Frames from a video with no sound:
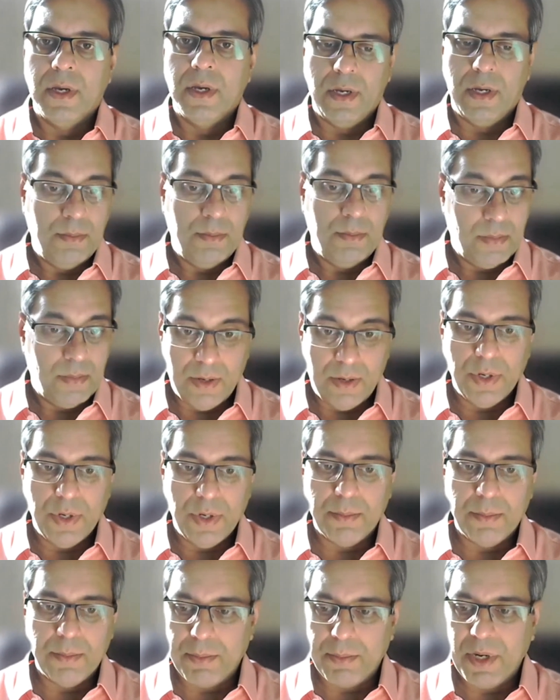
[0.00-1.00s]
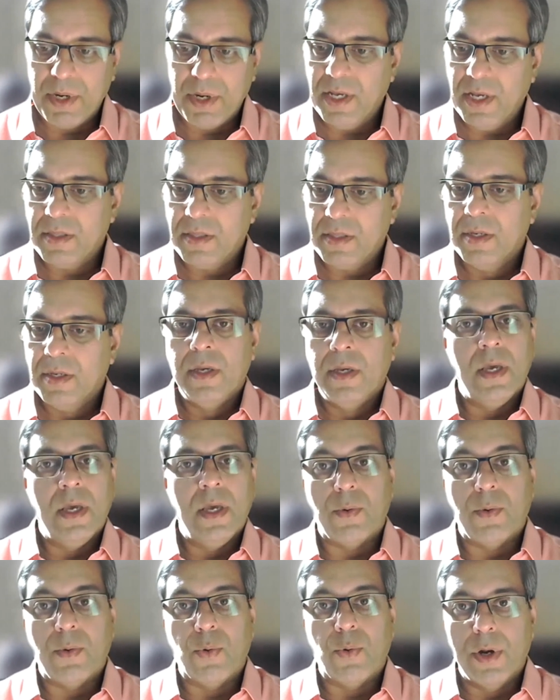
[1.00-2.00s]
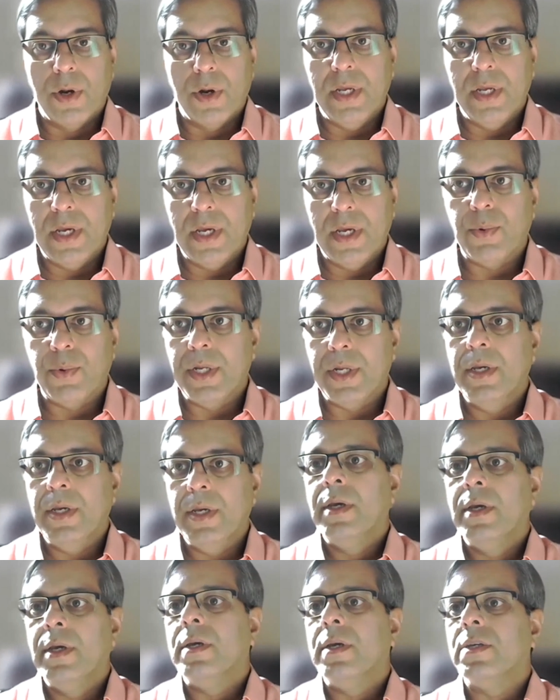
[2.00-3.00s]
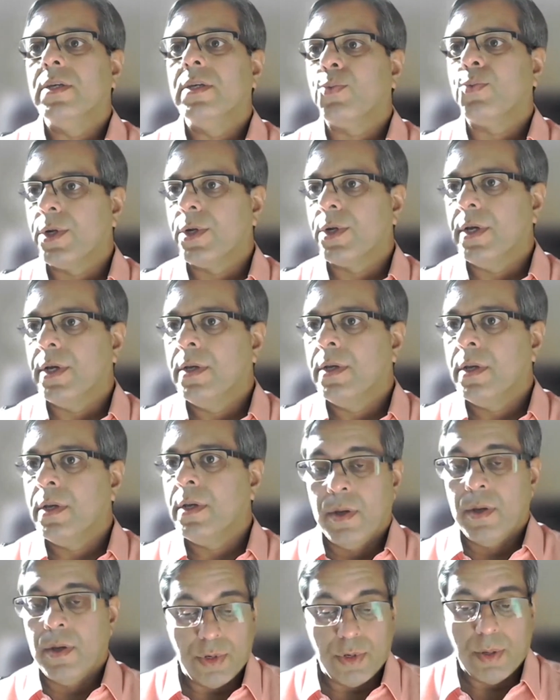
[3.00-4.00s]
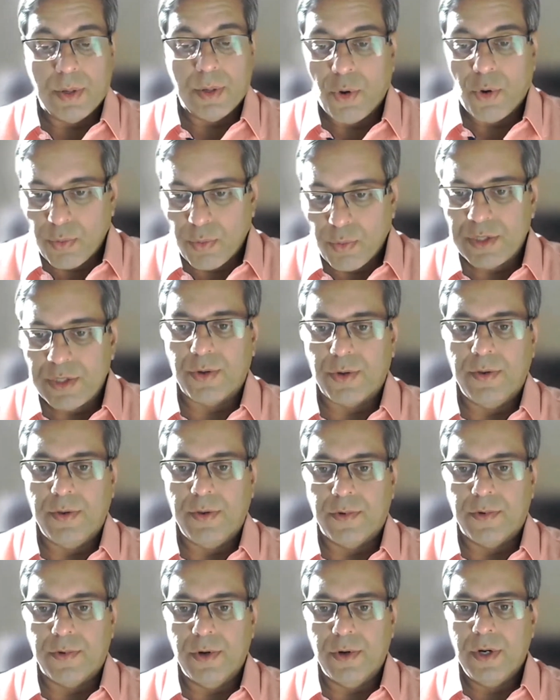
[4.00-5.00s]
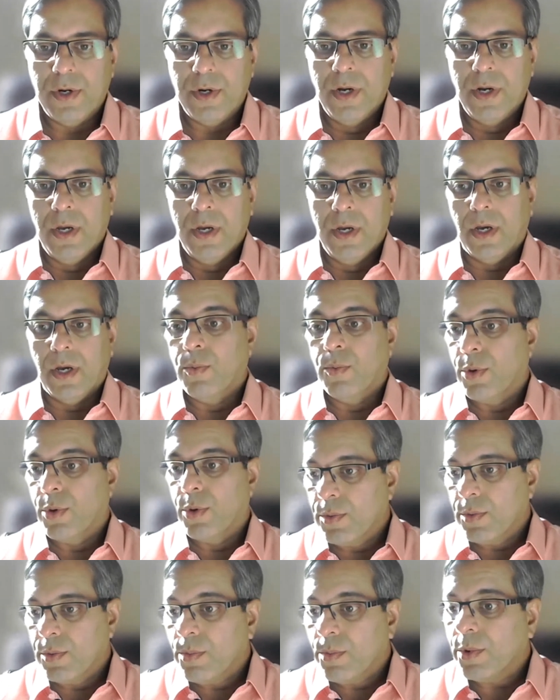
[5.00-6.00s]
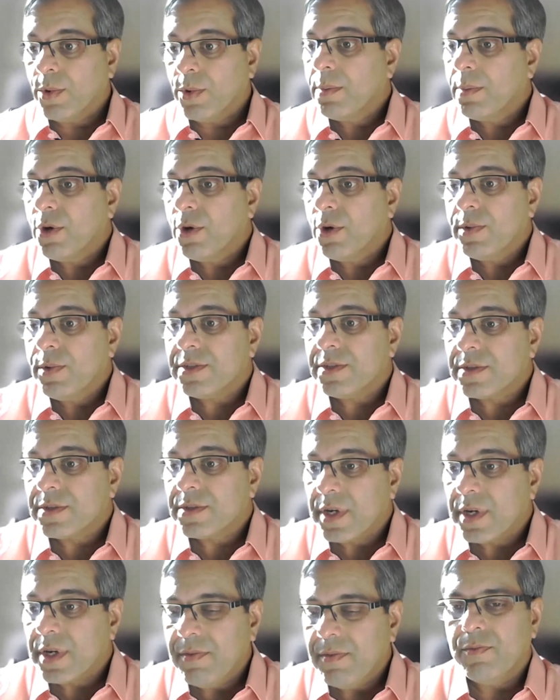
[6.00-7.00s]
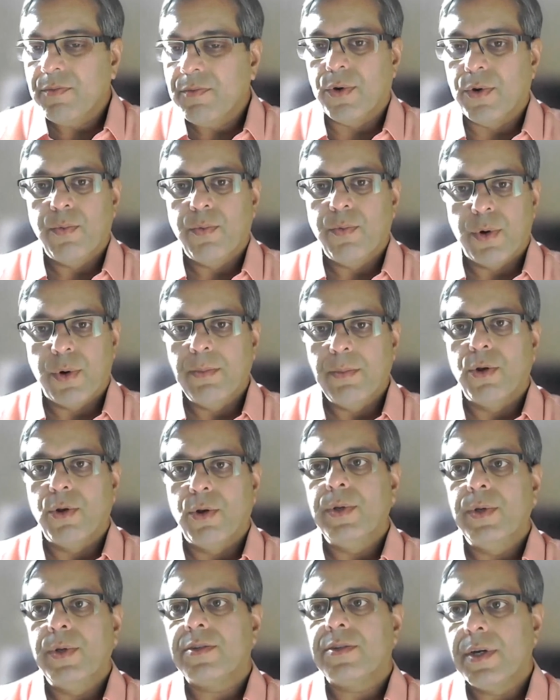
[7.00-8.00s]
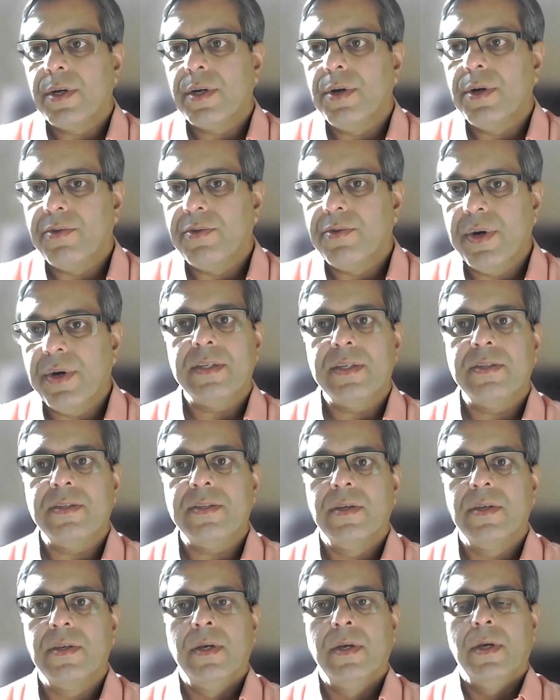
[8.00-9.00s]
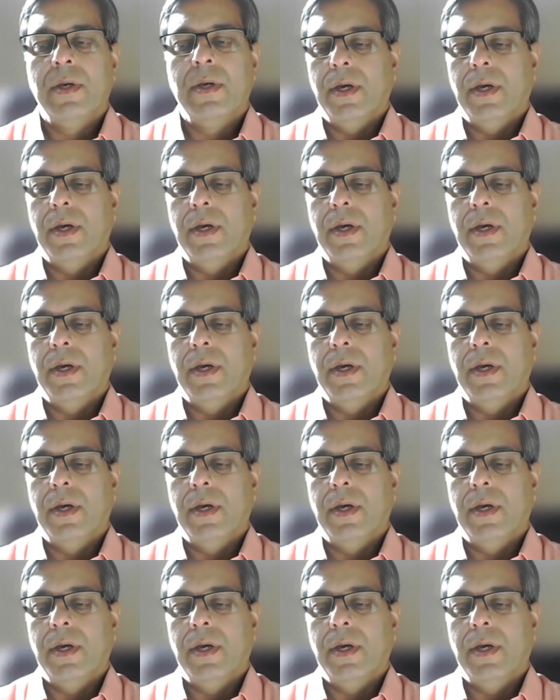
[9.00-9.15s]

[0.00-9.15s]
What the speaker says: I work in public health. Equality, equity is what I'm always looking for, what I'm always striving for, what I'm always trying to address,